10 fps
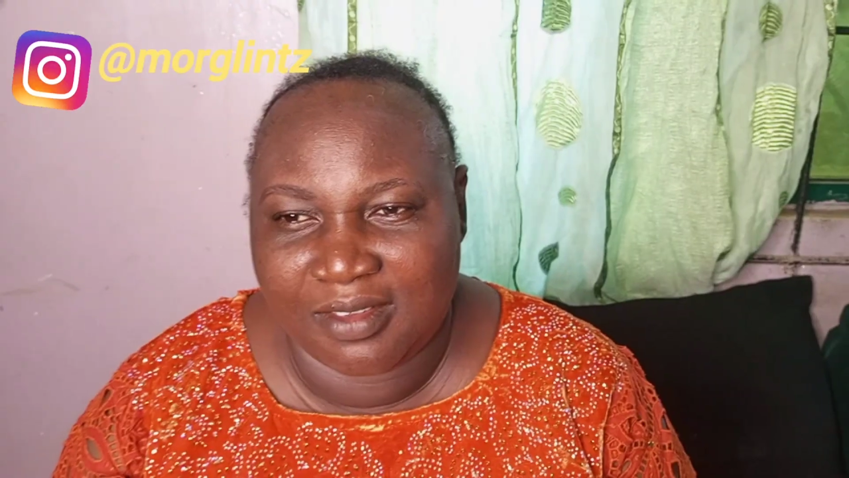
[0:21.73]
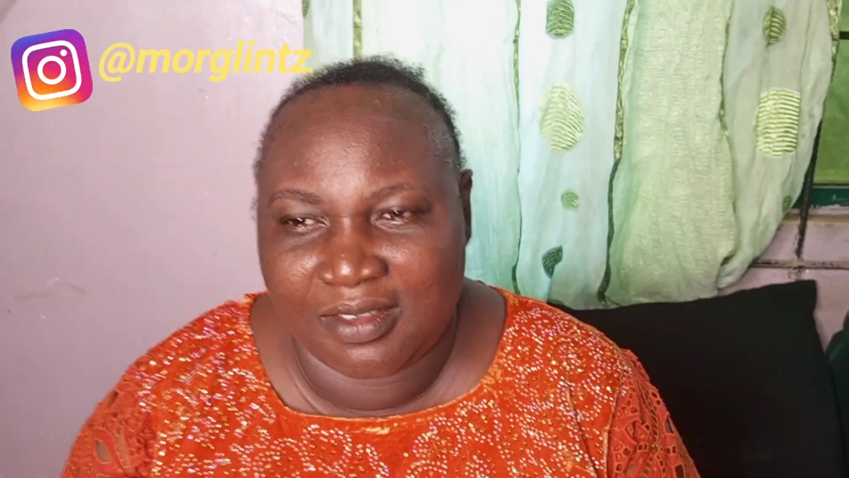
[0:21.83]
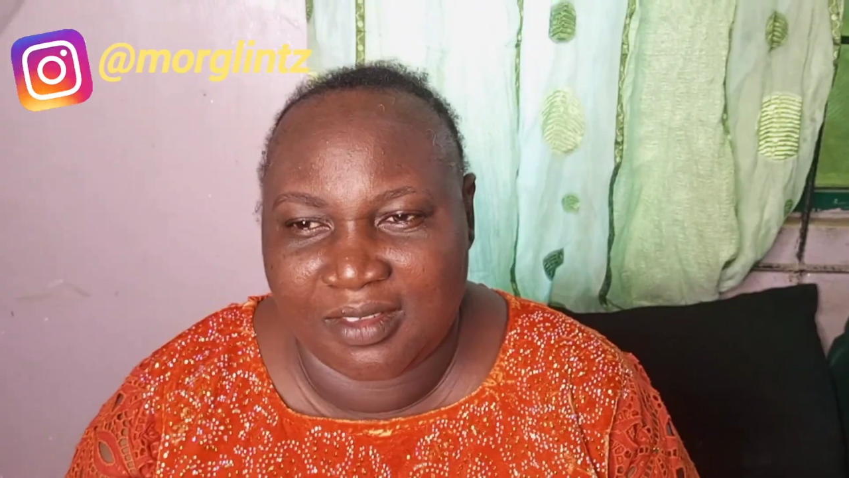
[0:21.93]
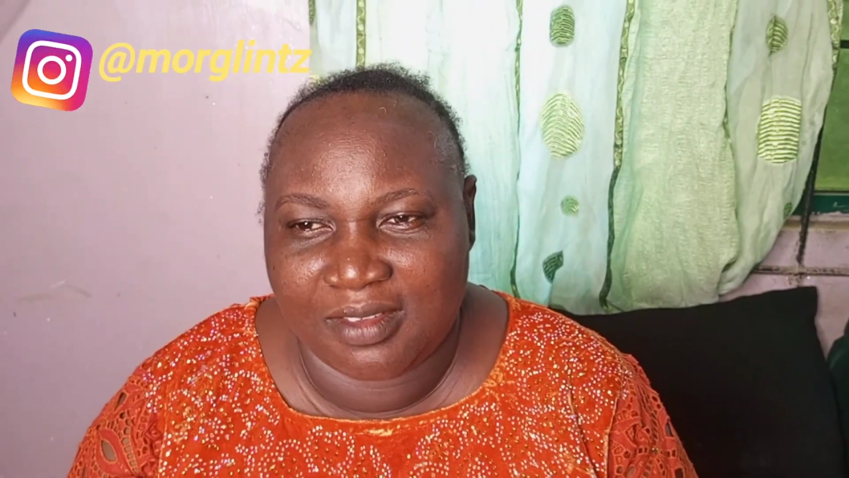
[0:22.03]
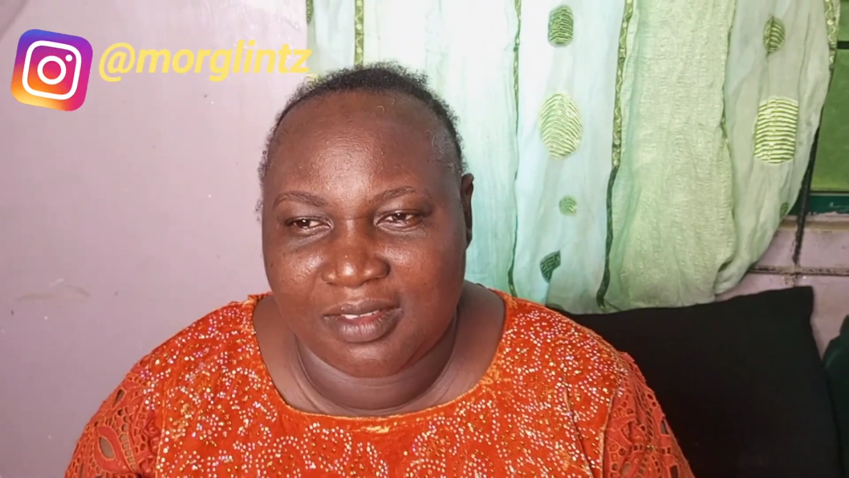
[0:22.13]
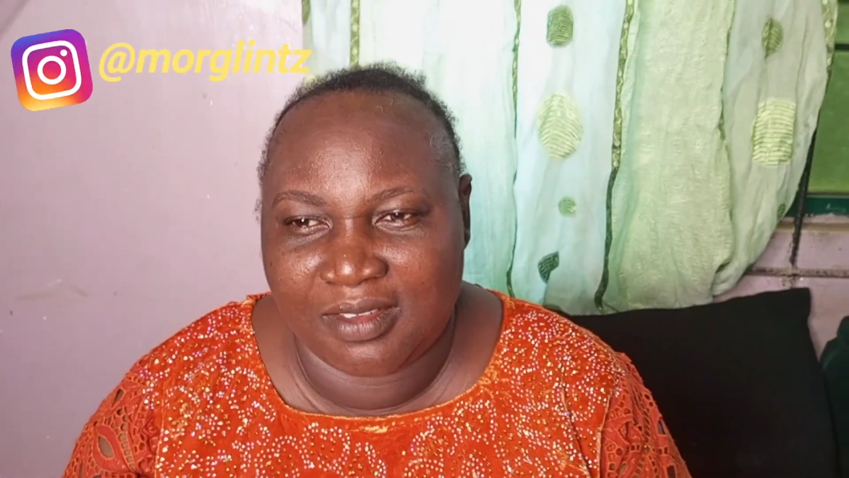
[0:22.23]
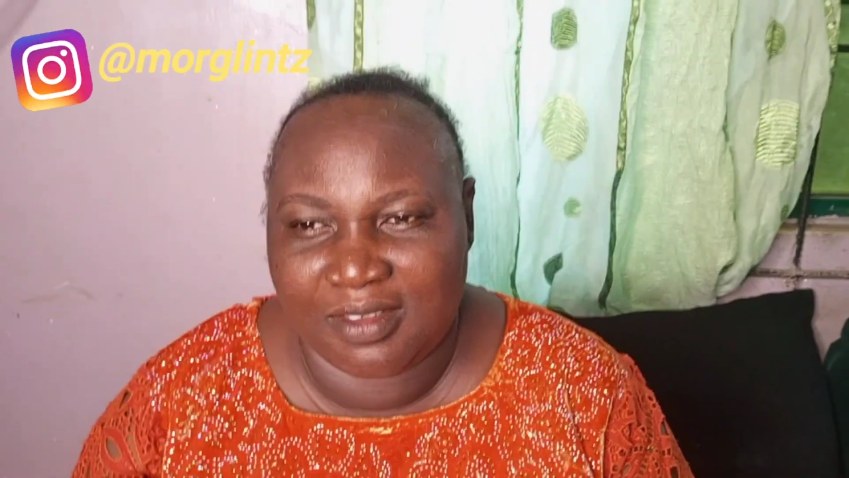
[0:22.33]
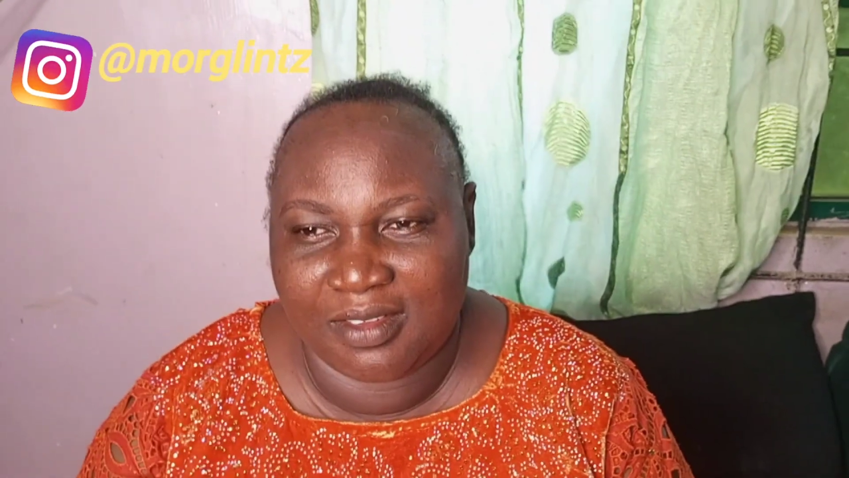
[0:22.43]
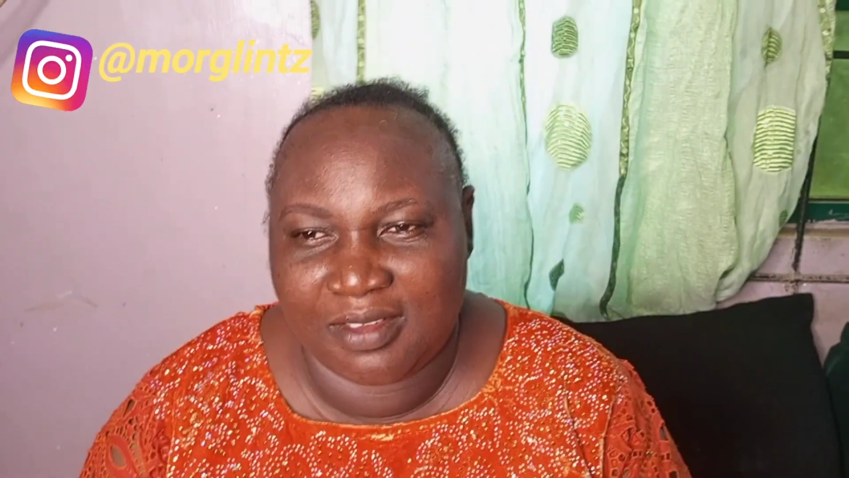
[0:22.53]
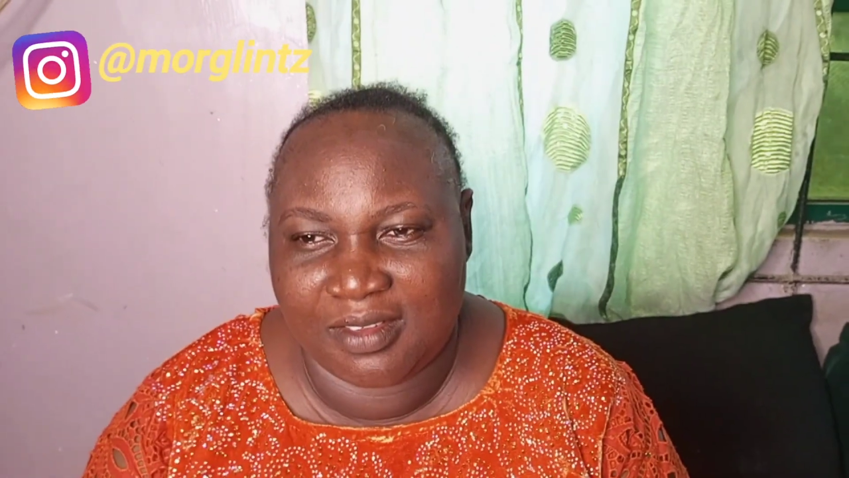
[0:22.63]
as we get
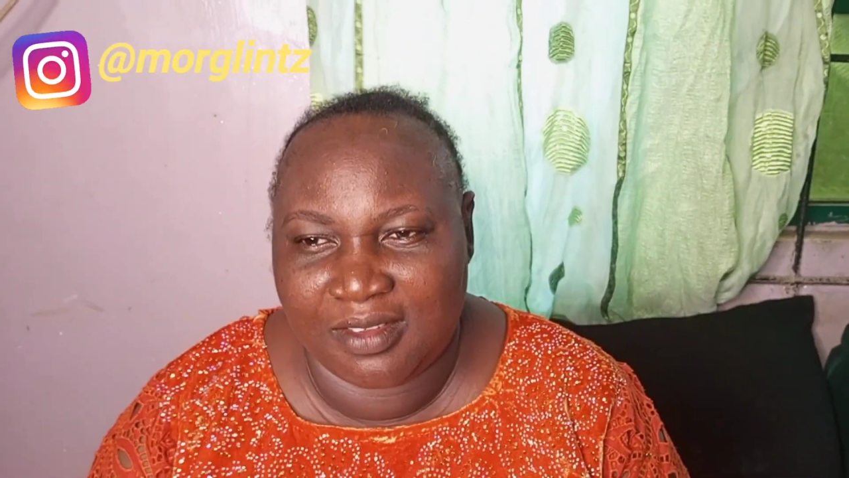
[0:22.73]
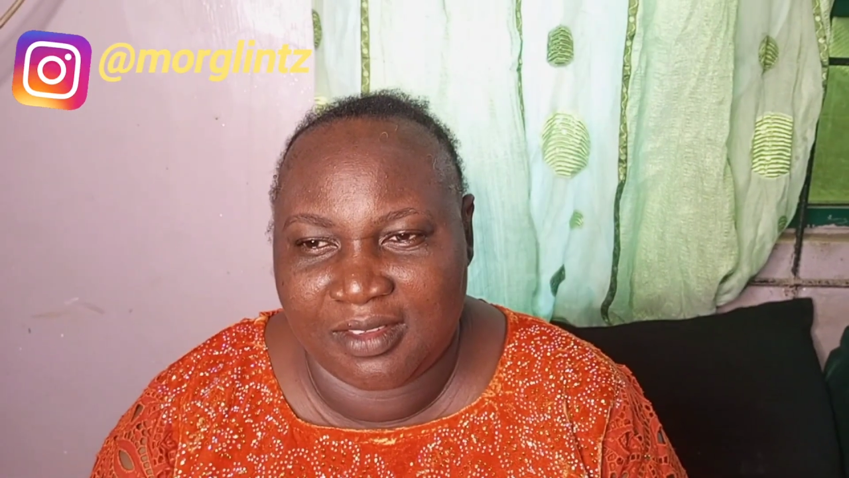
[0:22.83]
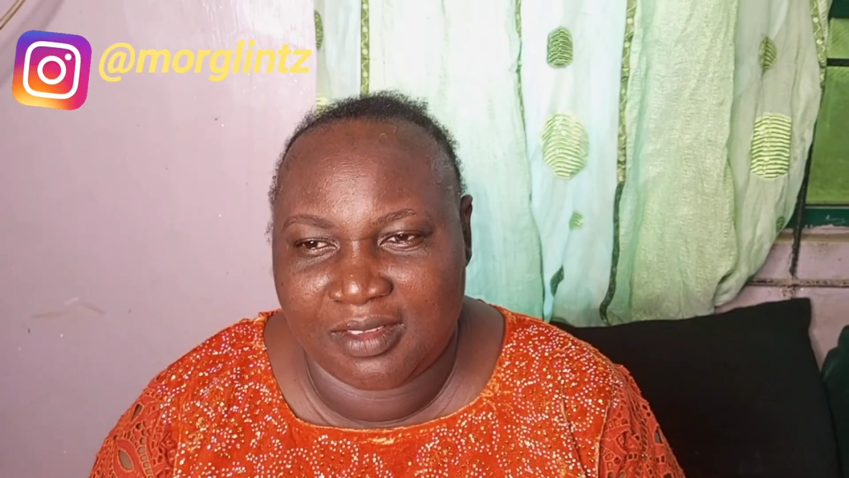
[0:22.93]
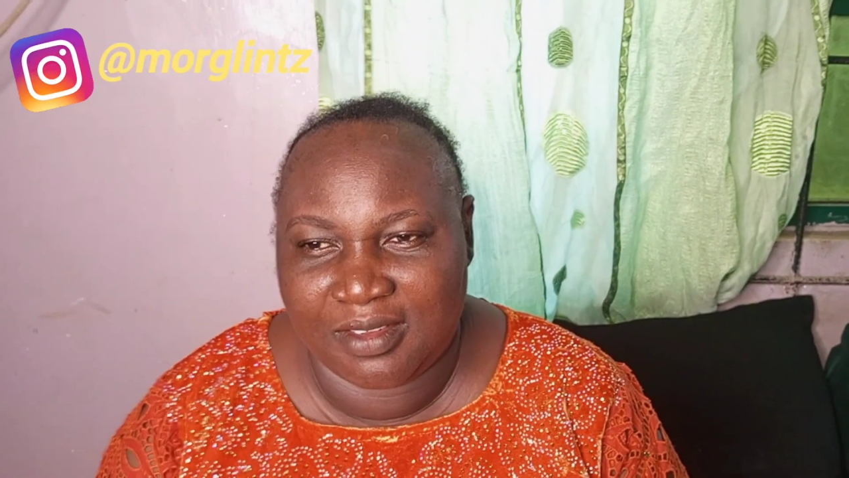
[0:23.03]
into the tutorial